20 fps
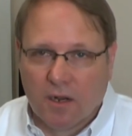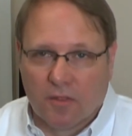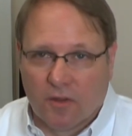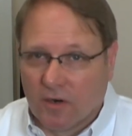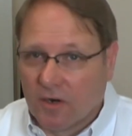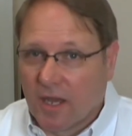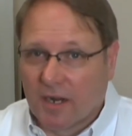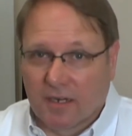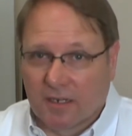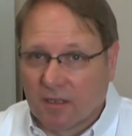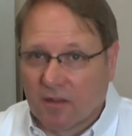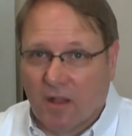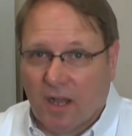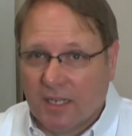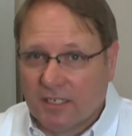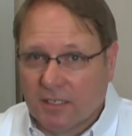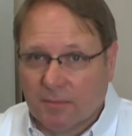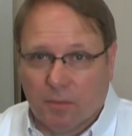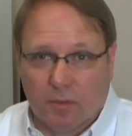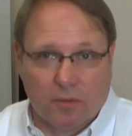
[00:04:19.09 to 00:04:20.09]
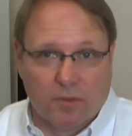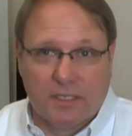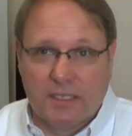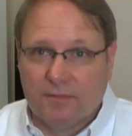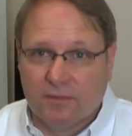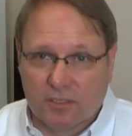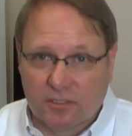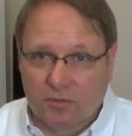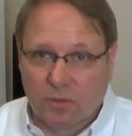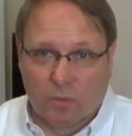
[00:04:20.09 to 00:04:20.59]
They're not inclined to
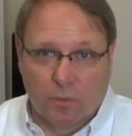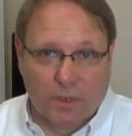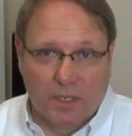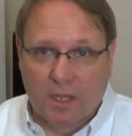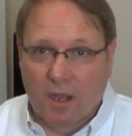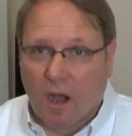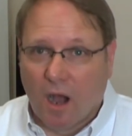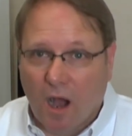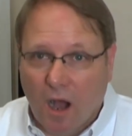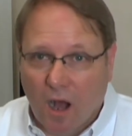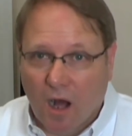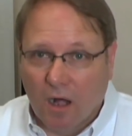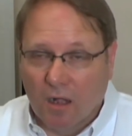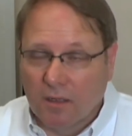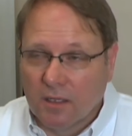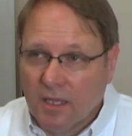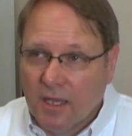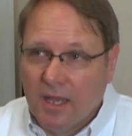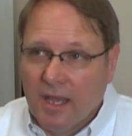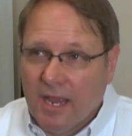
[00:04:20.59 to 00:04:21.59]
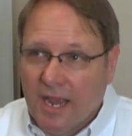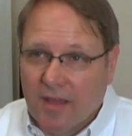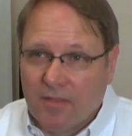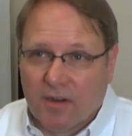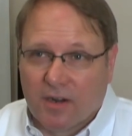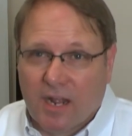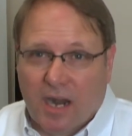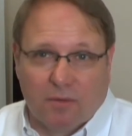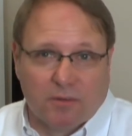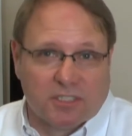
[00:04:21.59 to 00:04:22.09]
believe us when we call, and
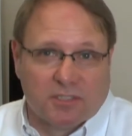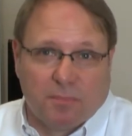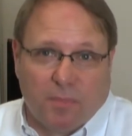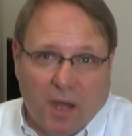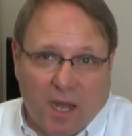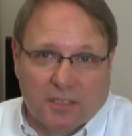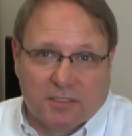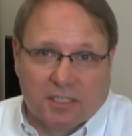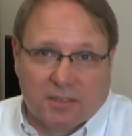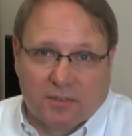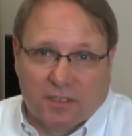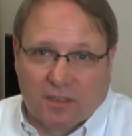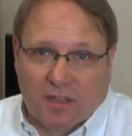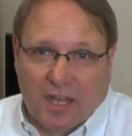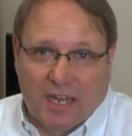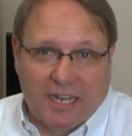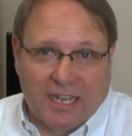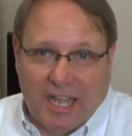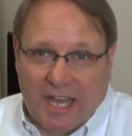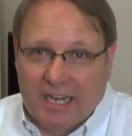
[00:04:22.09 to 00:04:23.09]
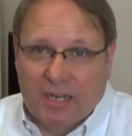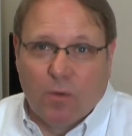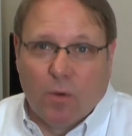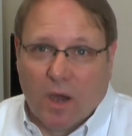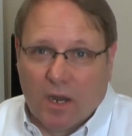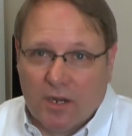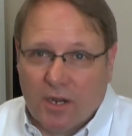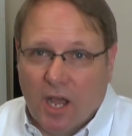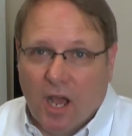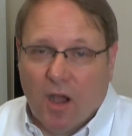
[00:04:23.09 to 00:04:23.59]
they're not responsive in letting
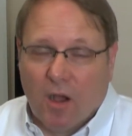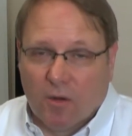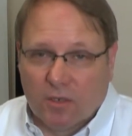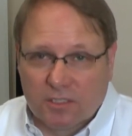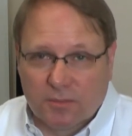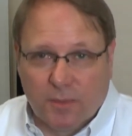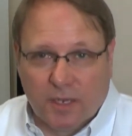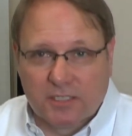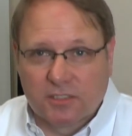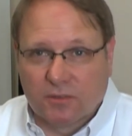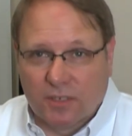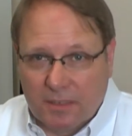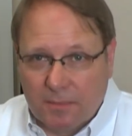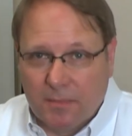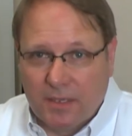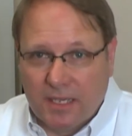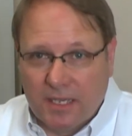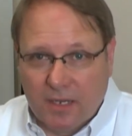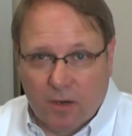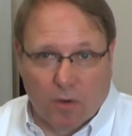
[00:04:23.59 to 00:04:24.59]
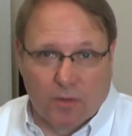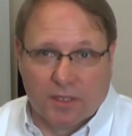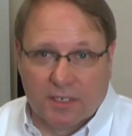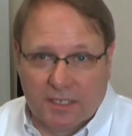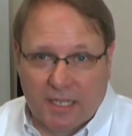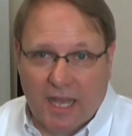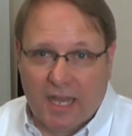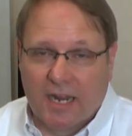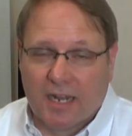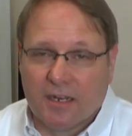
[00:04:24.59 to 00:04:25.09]
anyone know, especially me or the
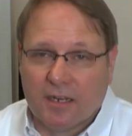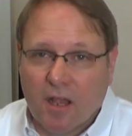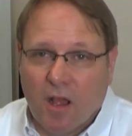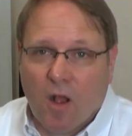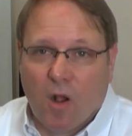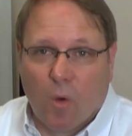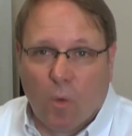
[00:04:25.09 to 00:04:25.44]
tenant,